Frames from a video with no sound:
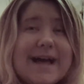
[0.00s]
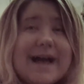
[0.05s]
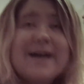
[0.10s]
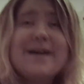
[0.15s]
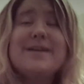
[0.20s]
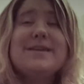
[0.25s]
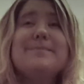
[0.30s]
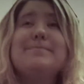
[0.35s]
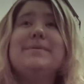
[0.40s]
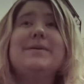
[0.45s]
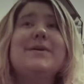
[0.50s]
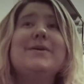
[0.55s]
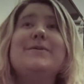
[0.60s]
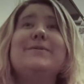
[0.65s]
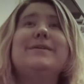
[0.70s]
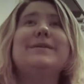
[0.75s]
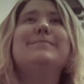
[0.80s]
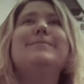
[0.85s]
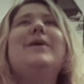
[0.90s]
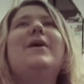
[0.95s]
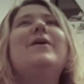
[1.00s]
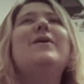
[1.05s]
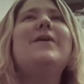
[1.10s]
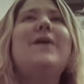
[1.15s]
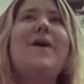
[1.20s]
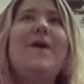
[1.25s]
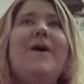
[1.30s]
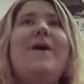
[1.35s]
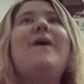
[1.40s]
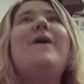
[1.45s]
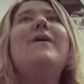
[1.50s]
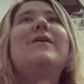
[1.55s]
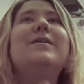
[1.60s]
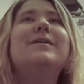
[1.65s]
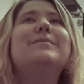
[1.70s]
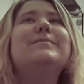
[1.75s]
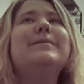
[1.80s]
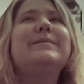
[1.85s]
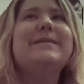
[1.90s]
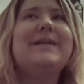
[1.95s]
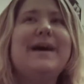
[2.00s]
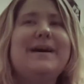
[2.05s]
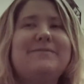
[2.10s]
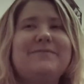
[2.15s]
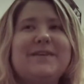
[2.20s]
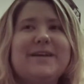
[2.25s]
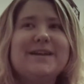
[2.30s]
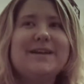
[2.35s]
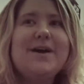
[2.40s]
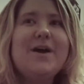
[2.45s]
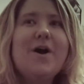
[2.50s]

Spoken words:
out of the blue and I'm not laughing.